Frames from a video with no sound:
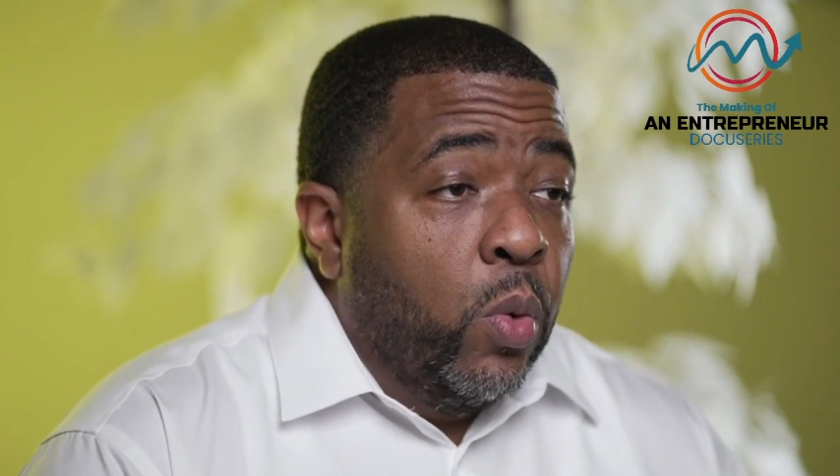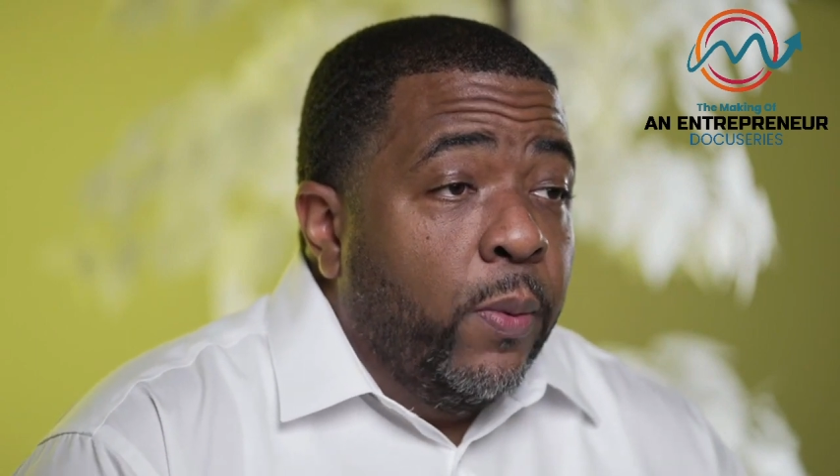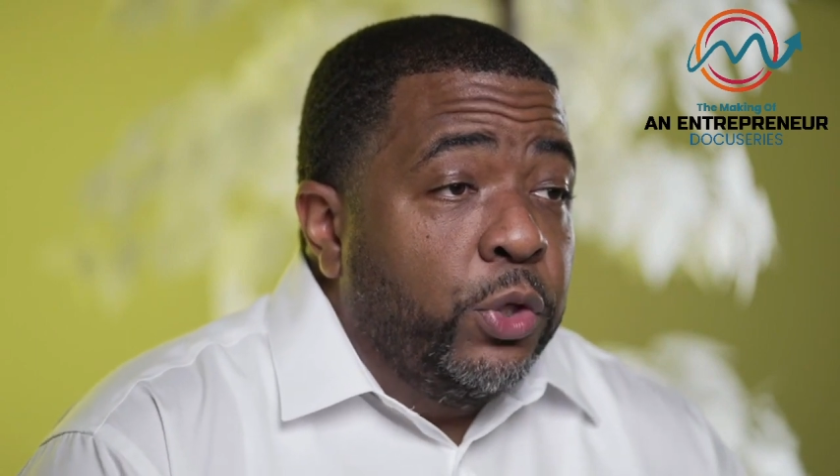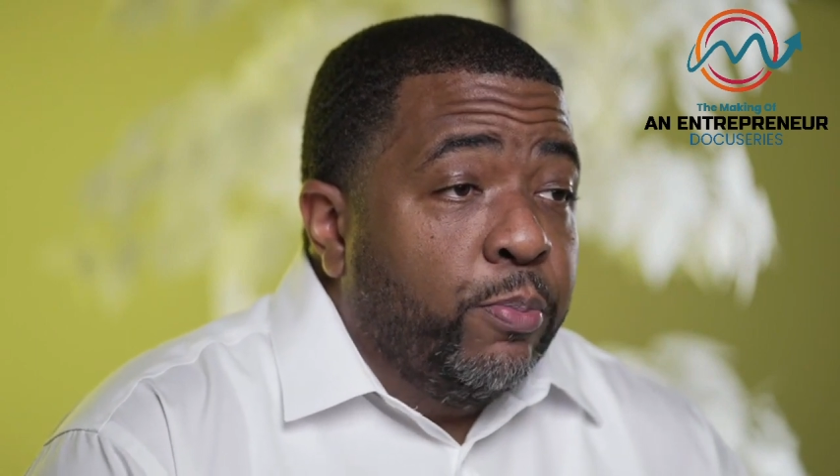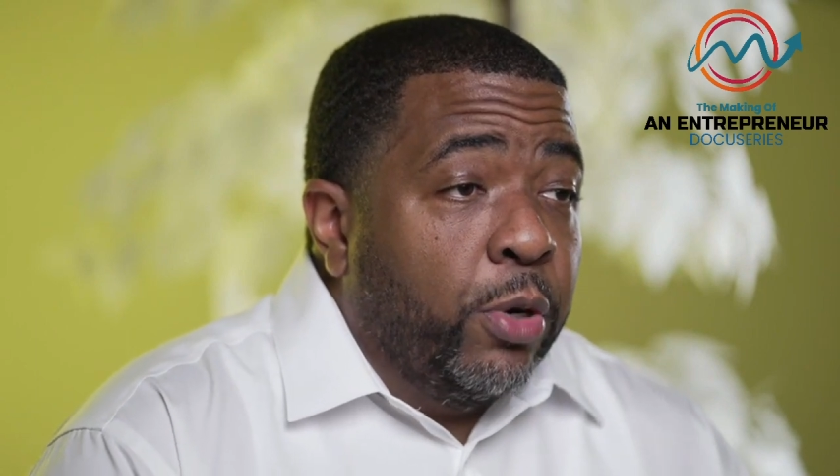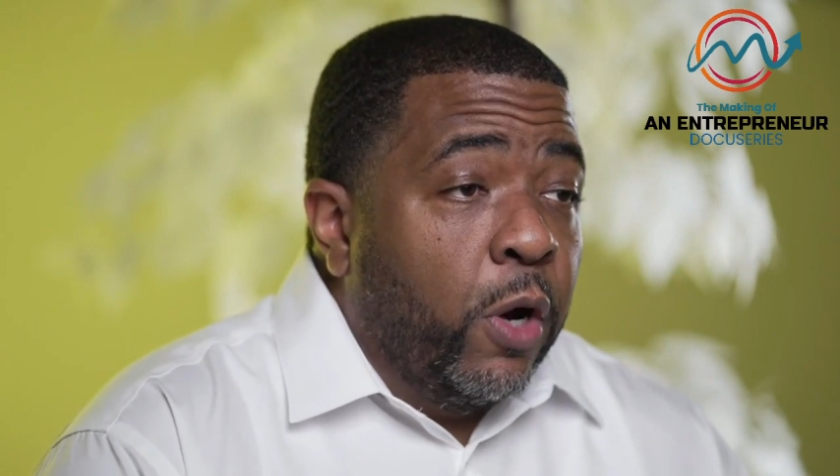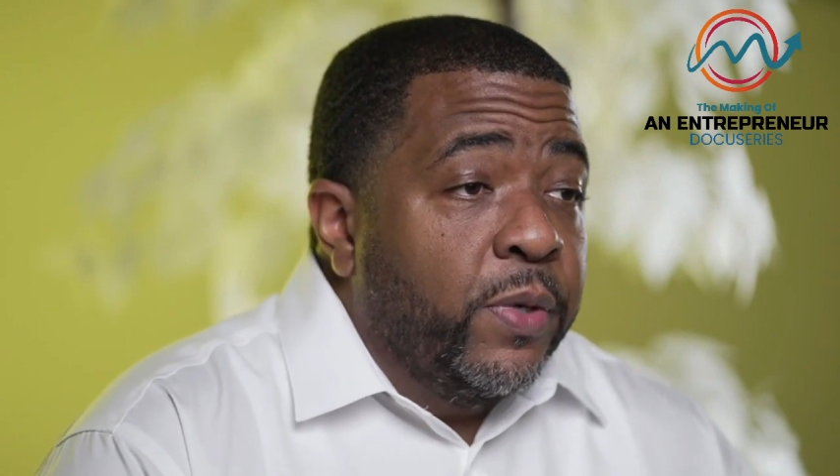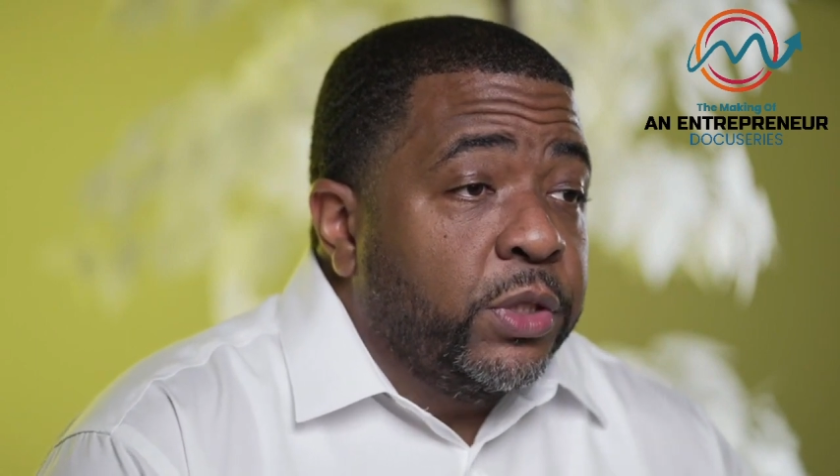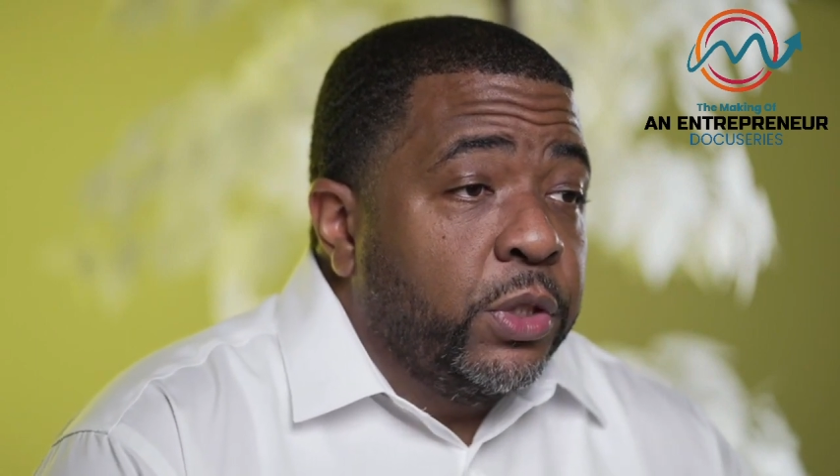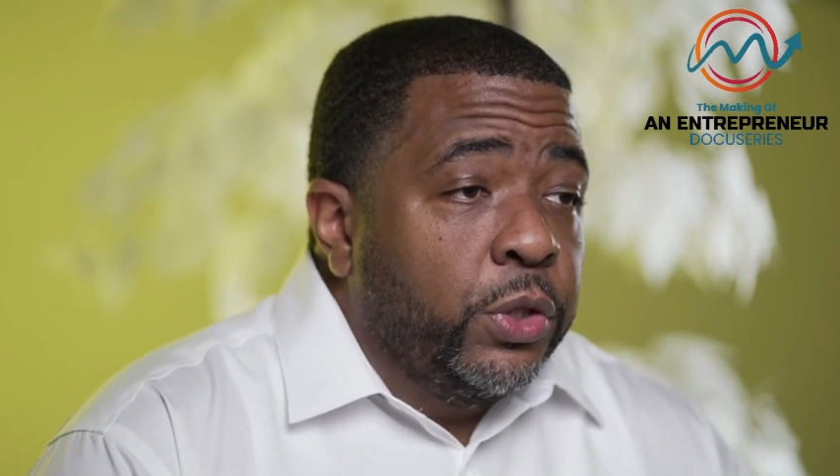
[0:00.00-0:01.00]
What were you
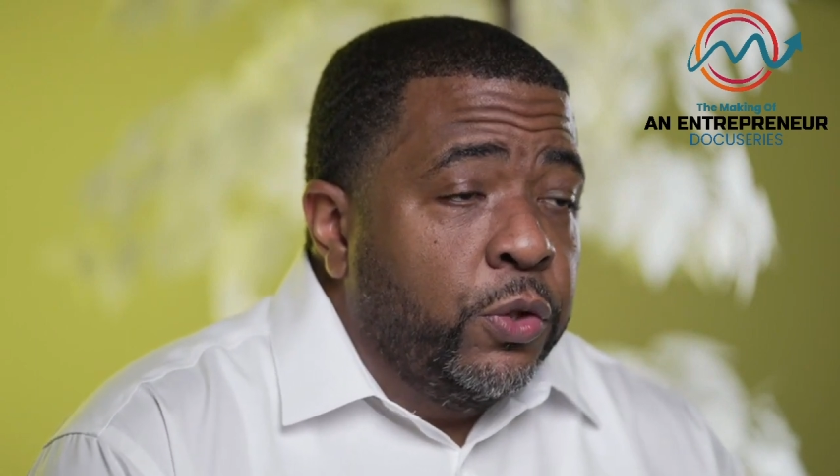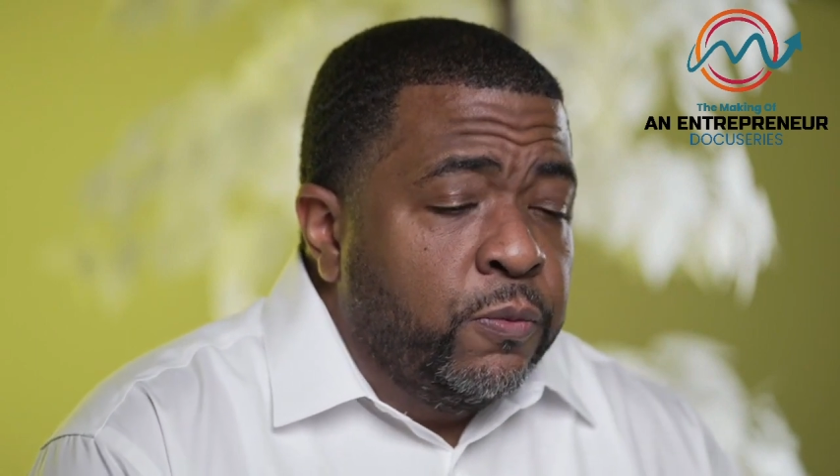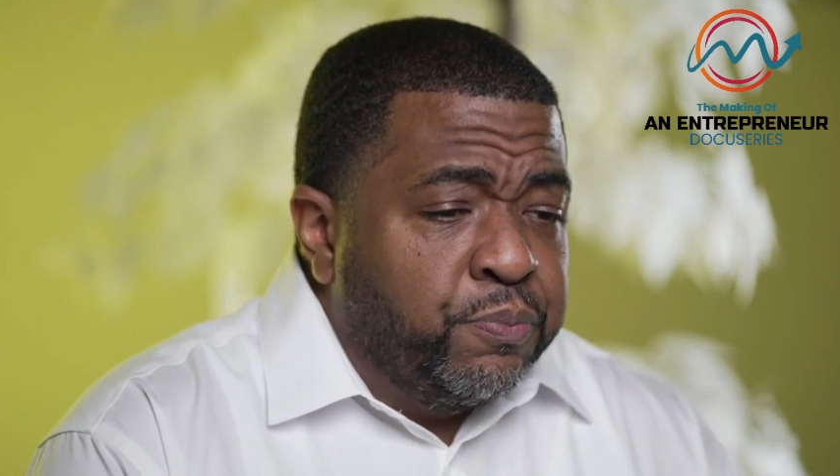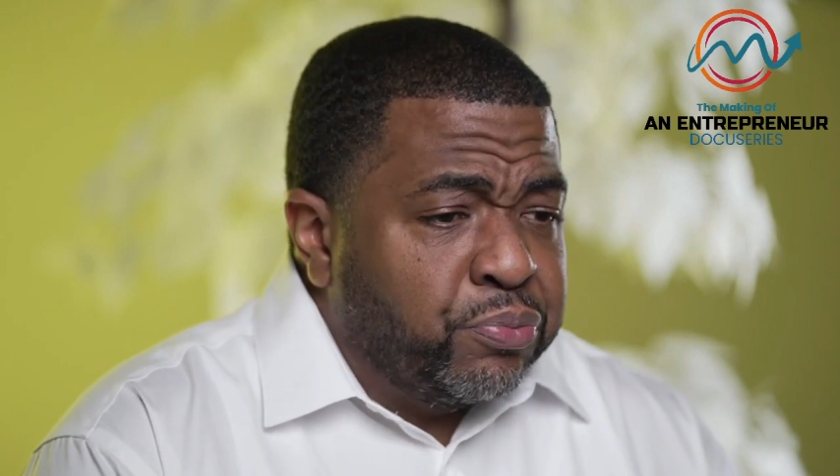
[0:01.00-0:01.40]
purposed to do?